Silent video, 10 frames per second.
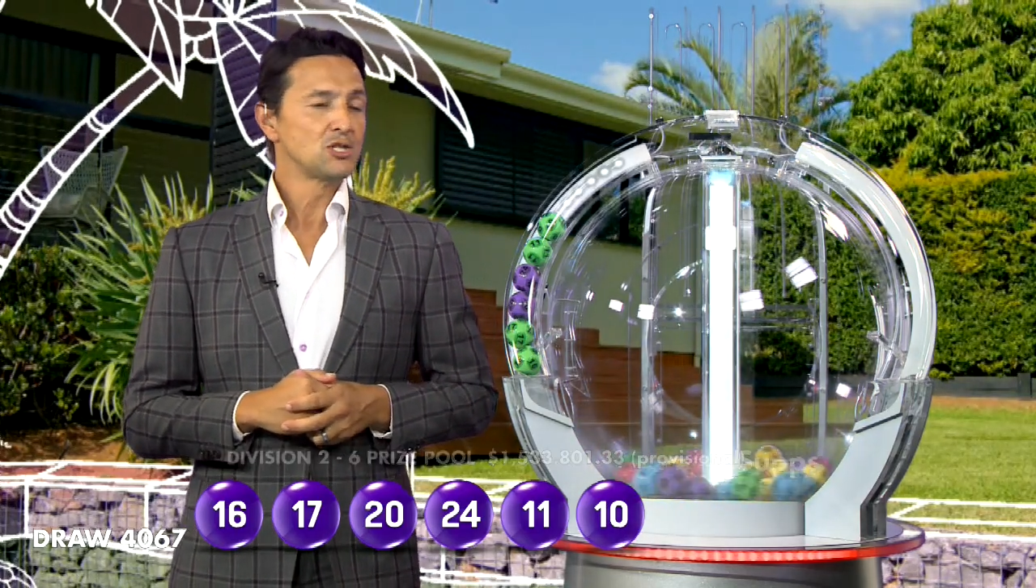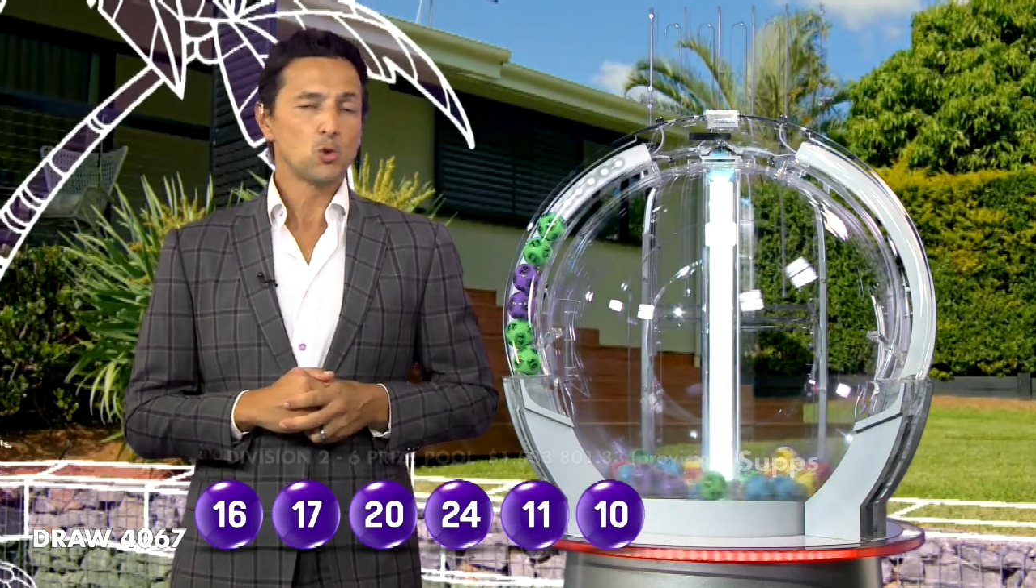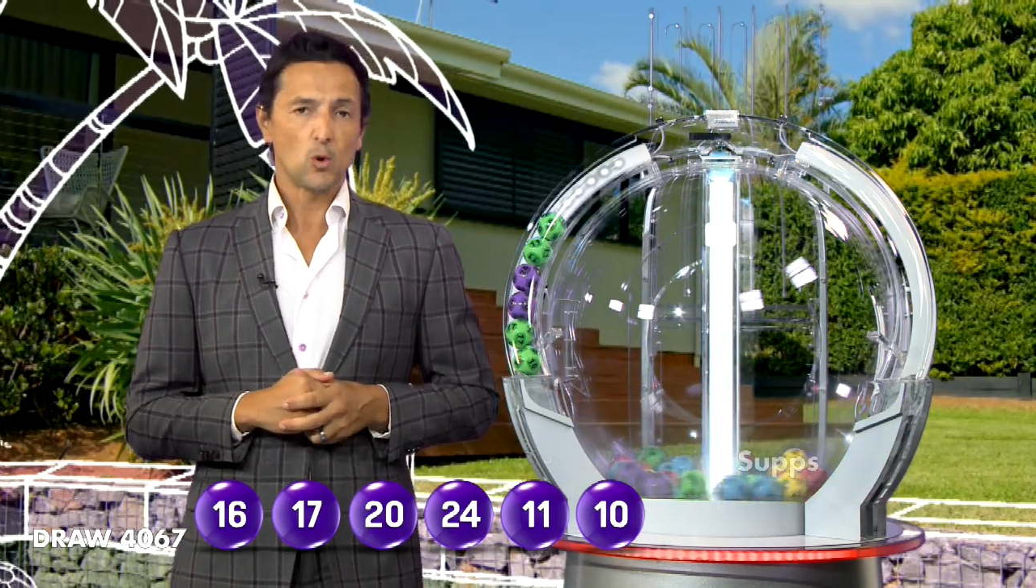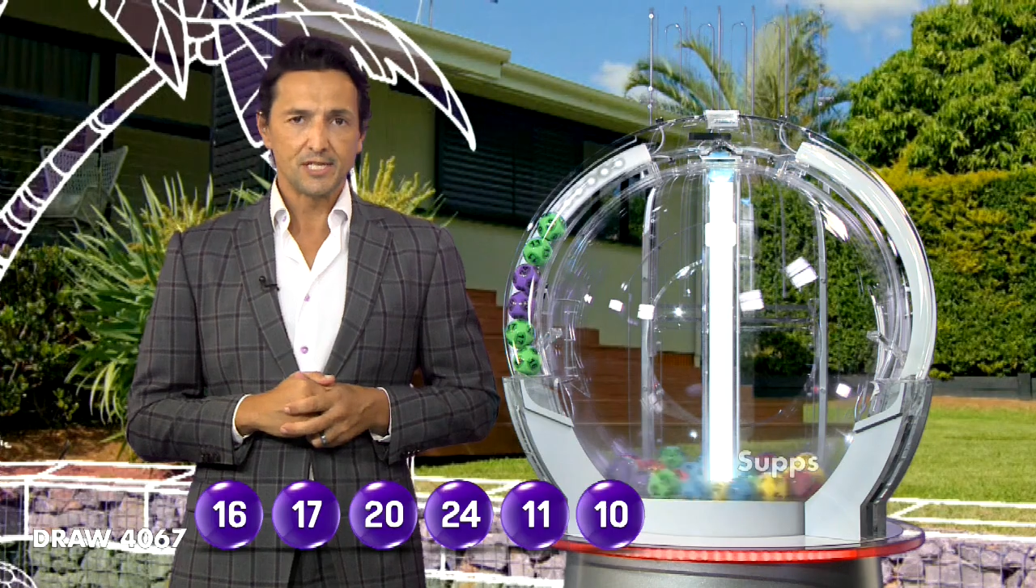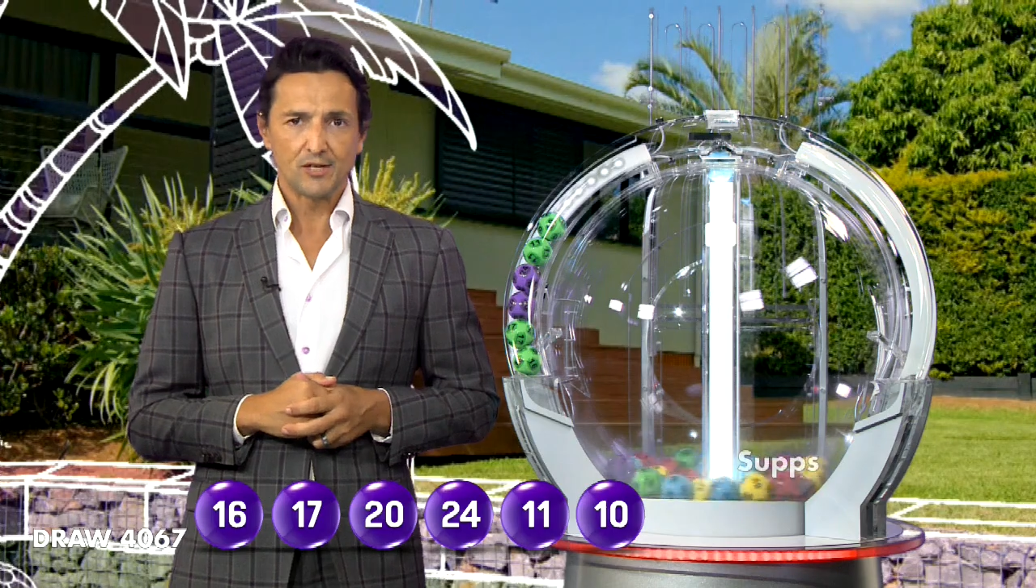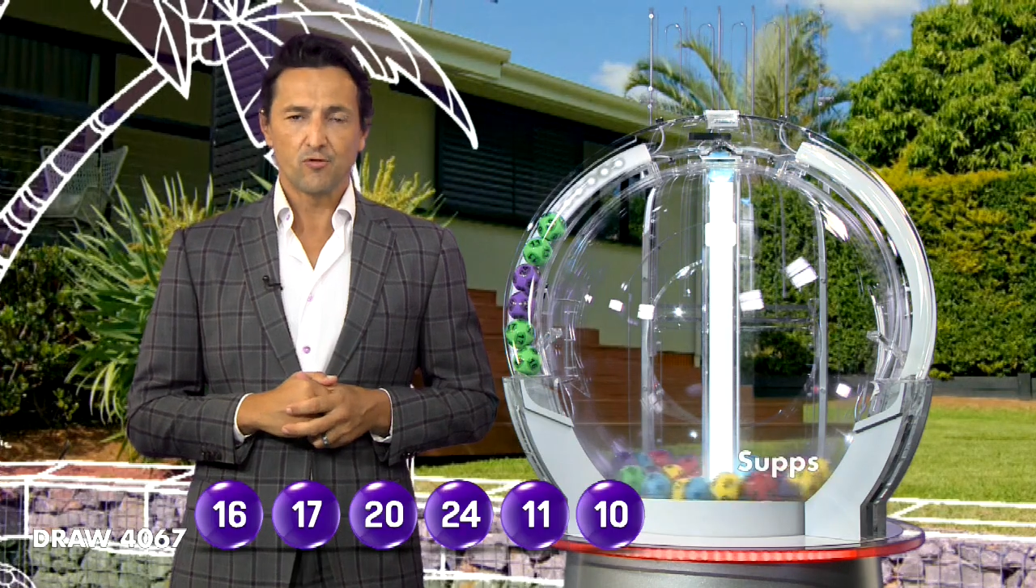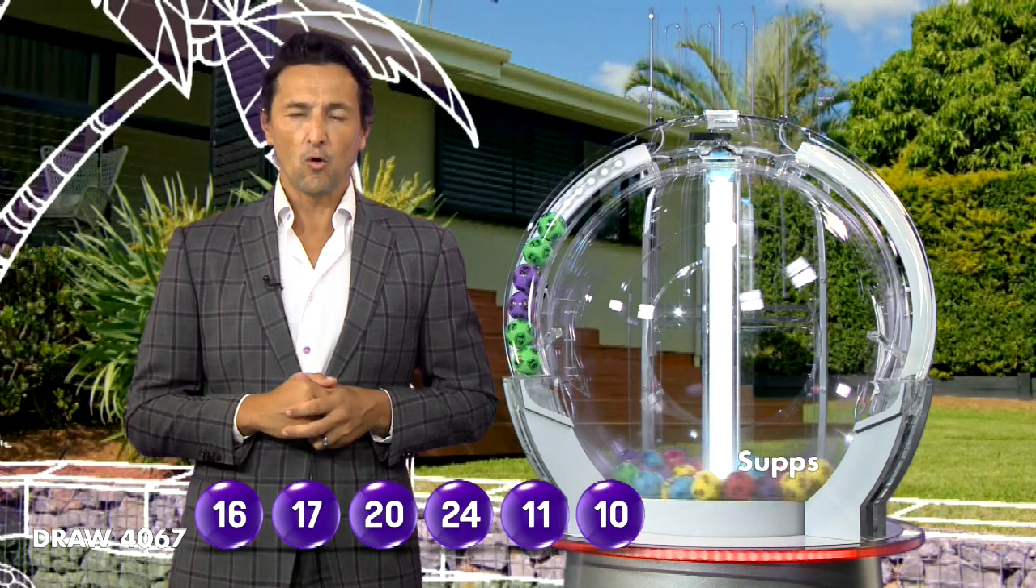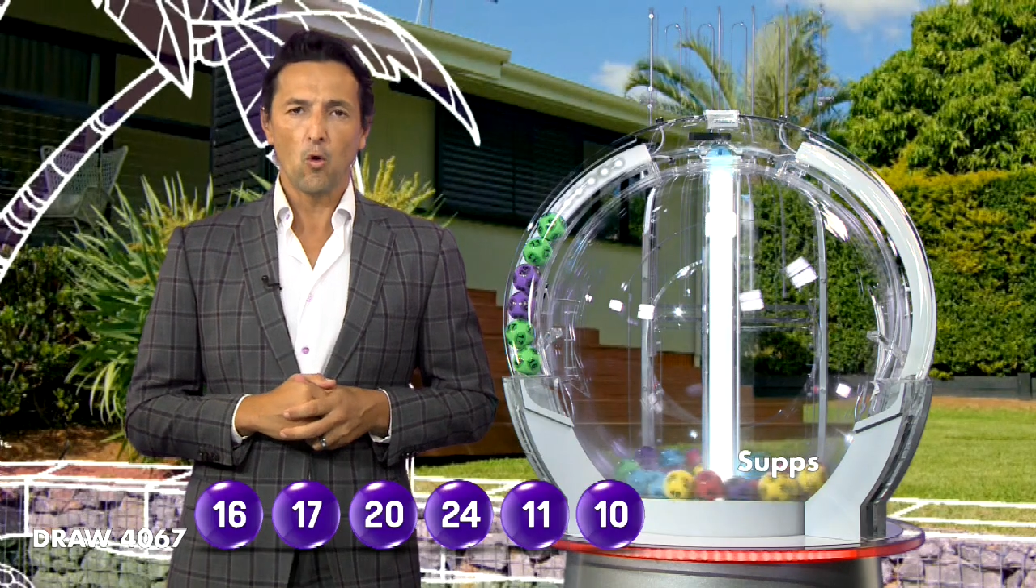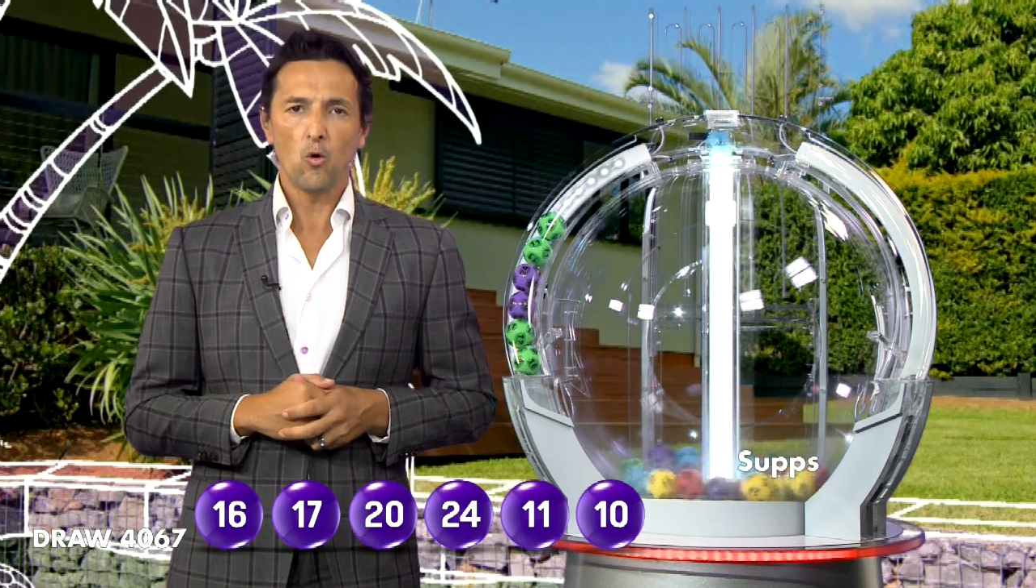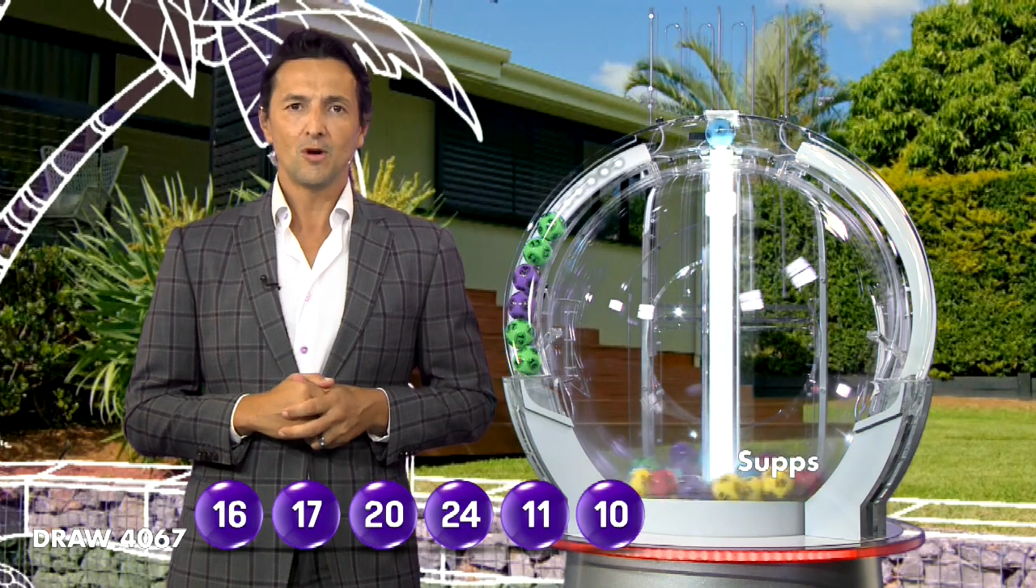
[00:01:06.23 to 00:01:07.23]

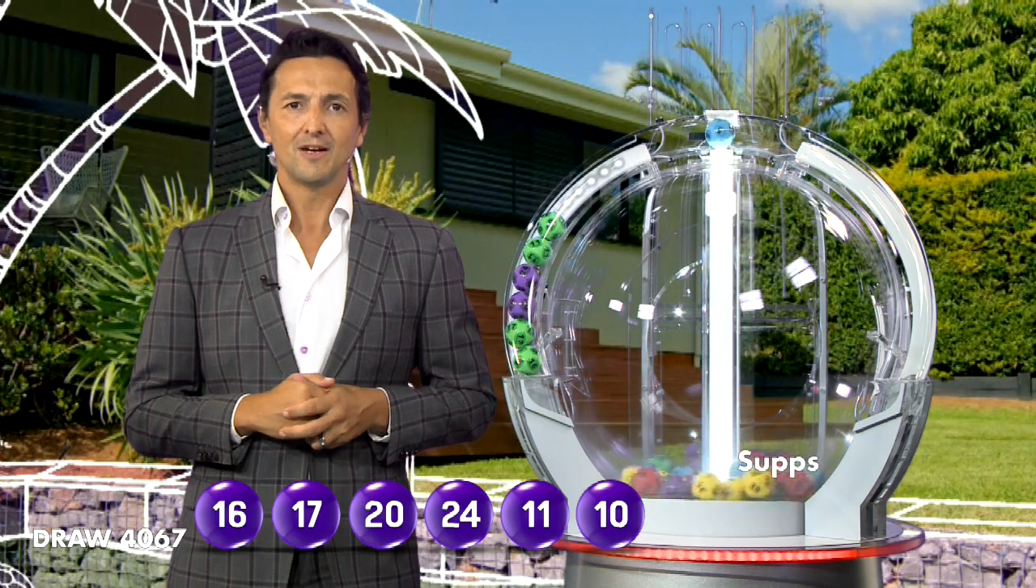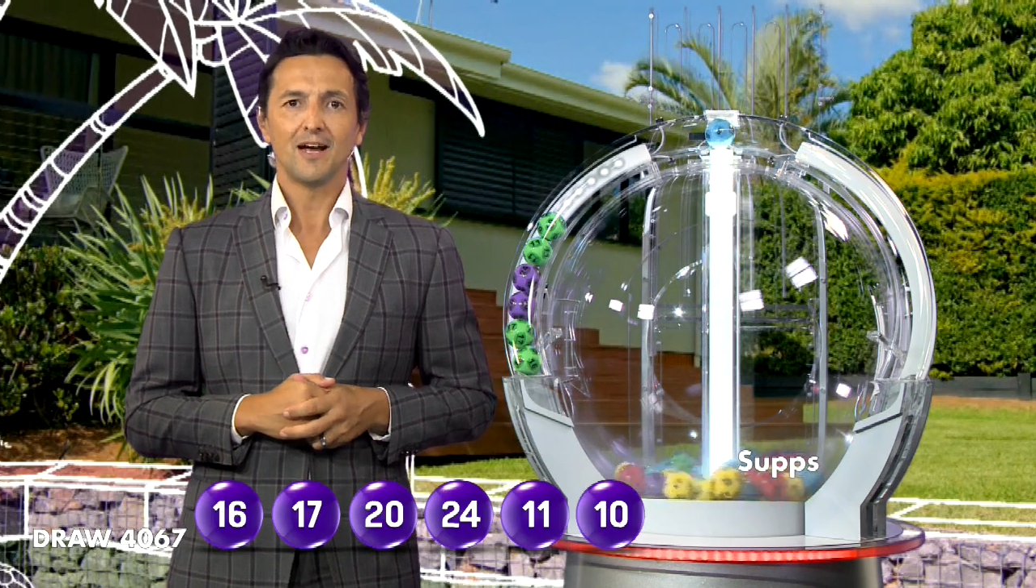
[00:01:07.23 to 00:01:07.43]
24,